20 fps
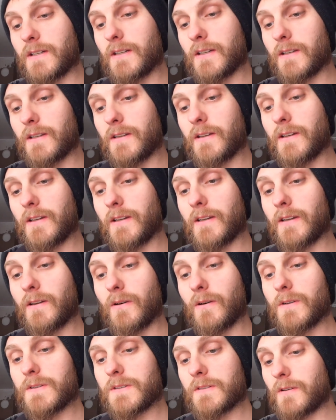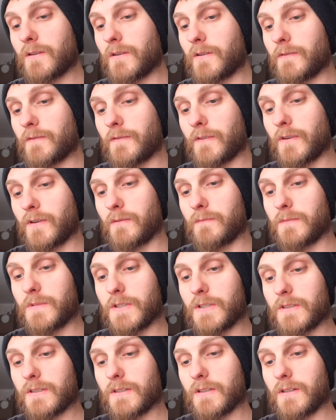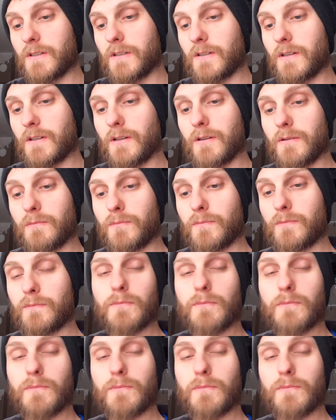It, and it all started from just a, a